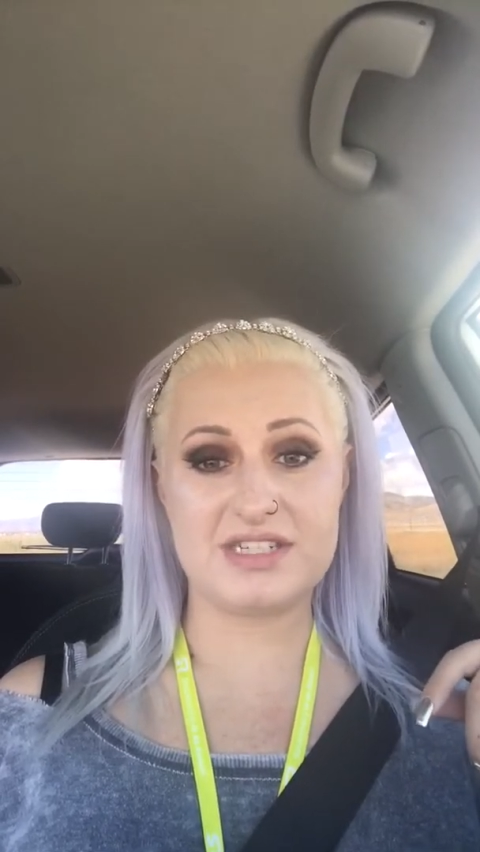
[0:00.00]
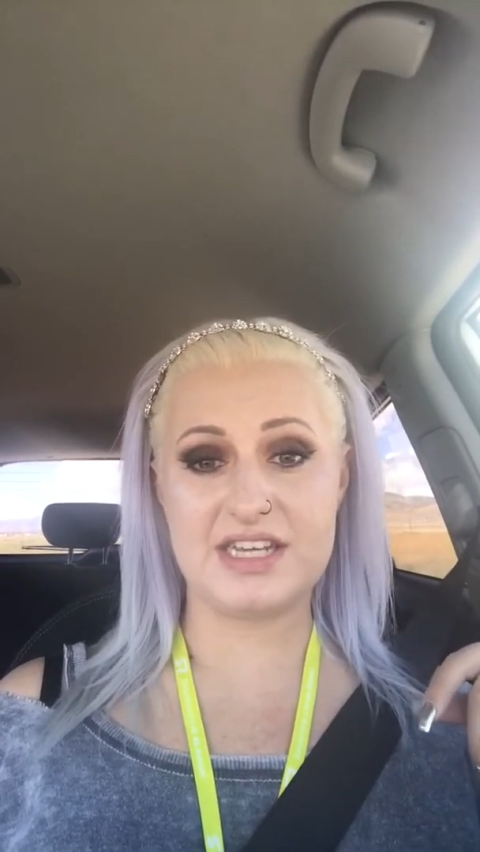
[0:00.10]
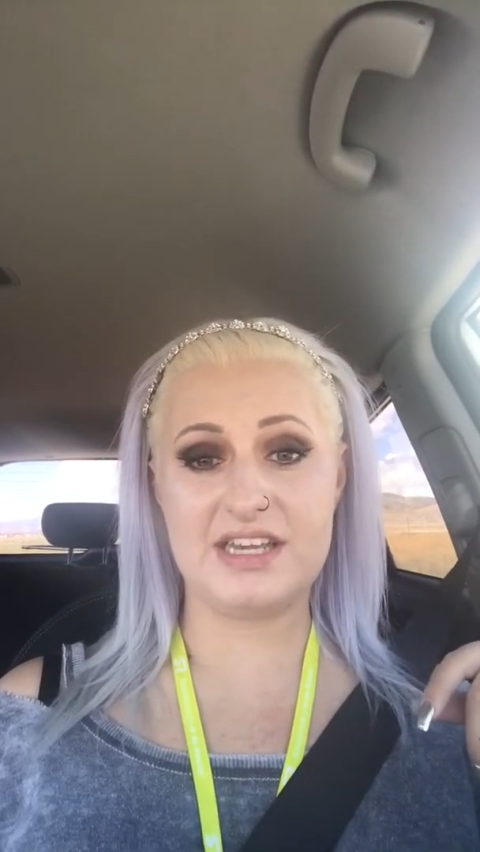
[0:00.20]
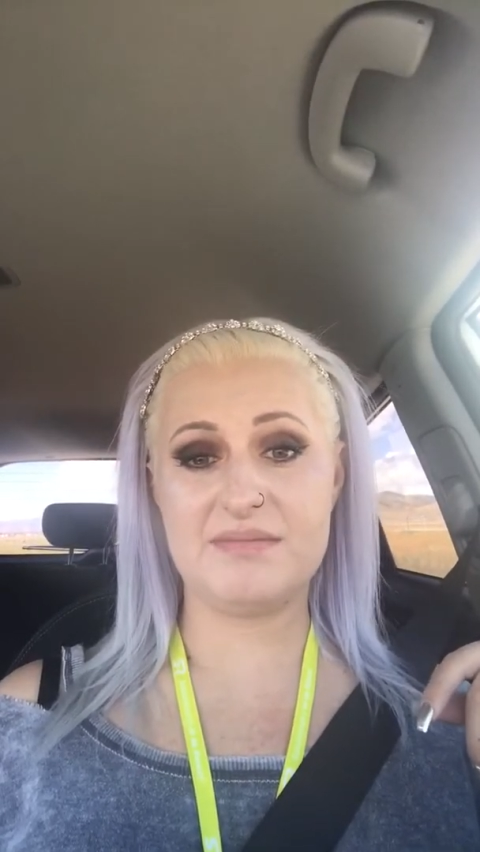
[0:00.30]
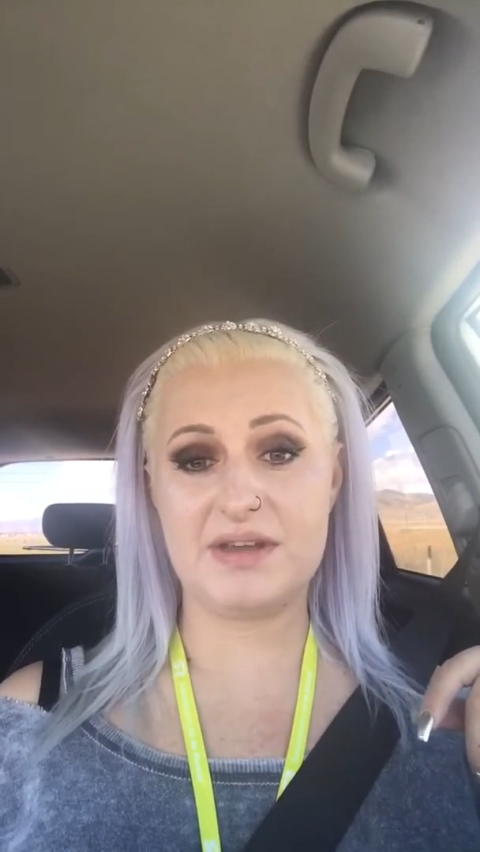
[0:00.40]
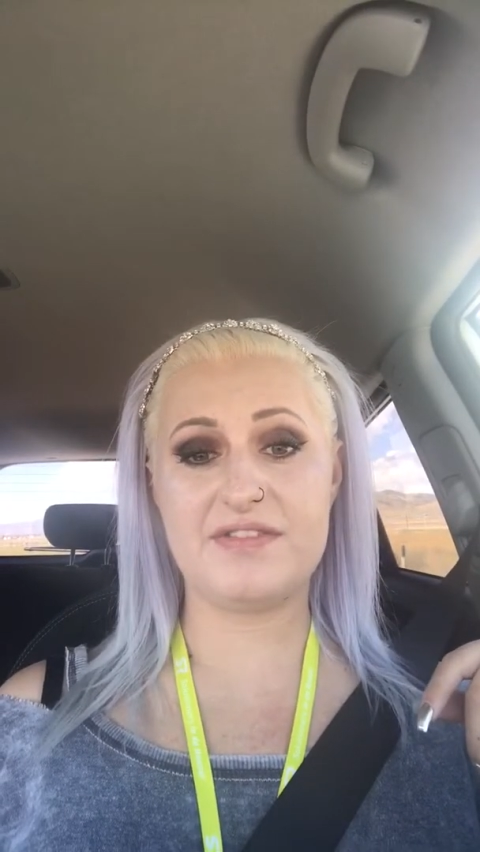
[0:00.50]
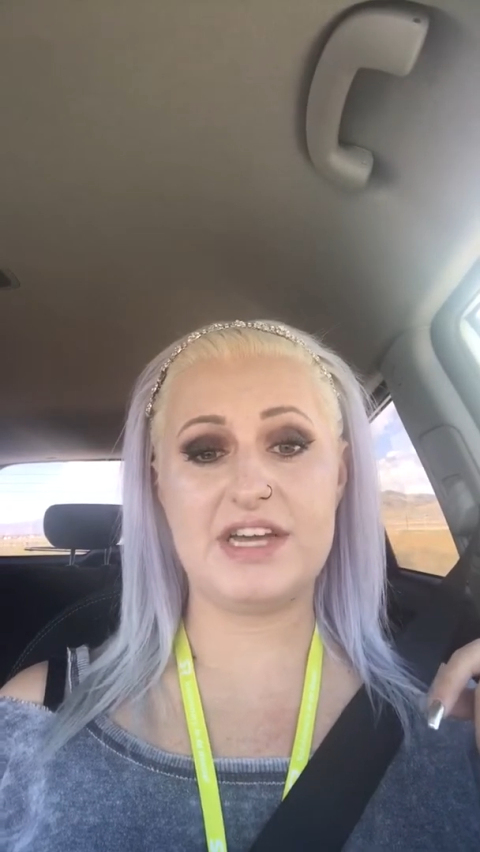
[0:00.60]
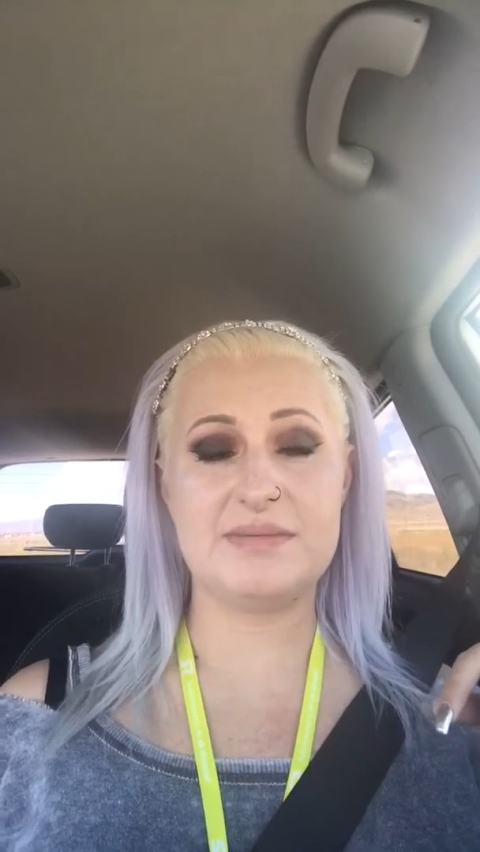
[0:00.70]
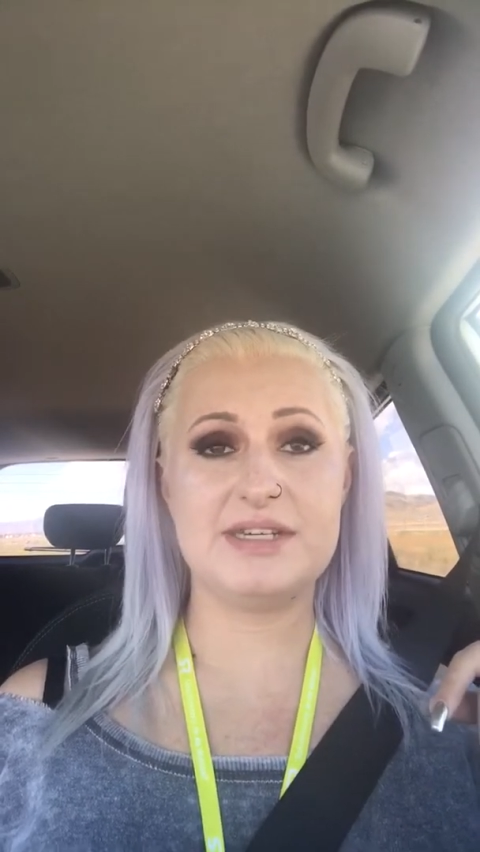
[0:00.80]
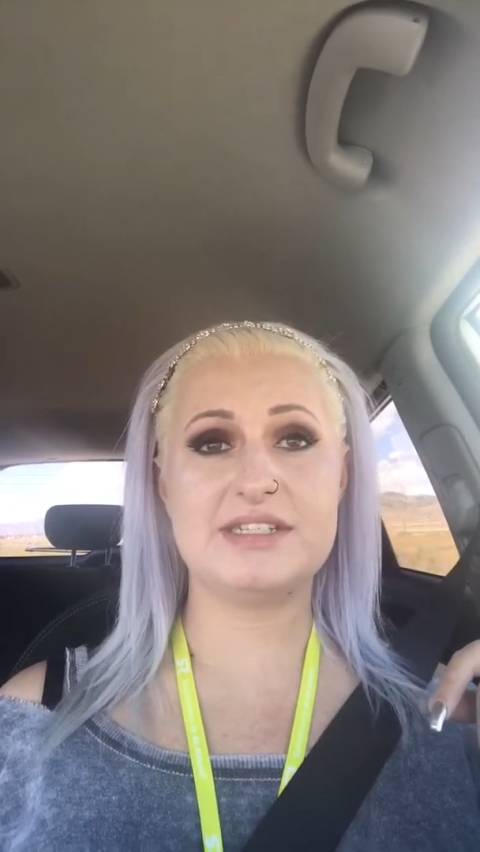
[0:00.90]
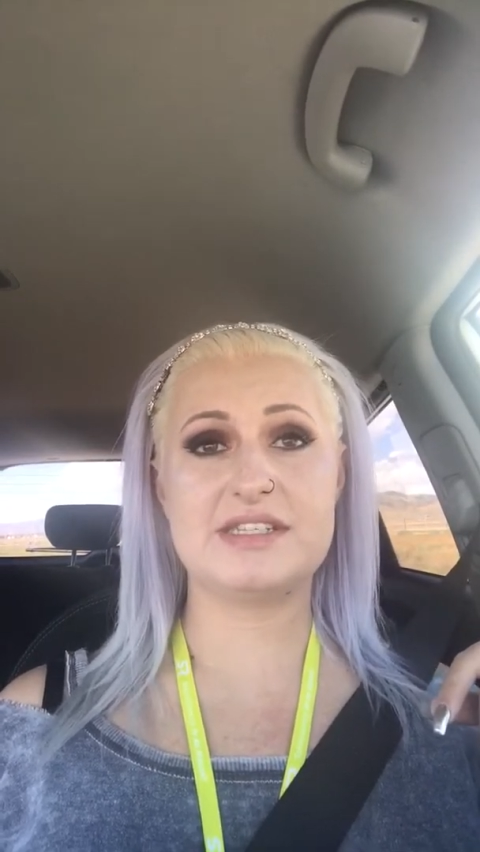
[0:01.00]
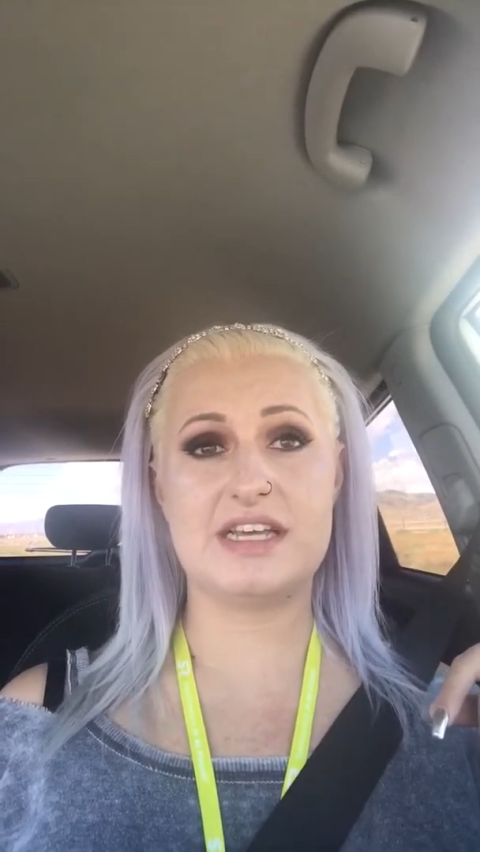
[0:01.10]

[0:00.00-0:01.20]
taking my vitamins.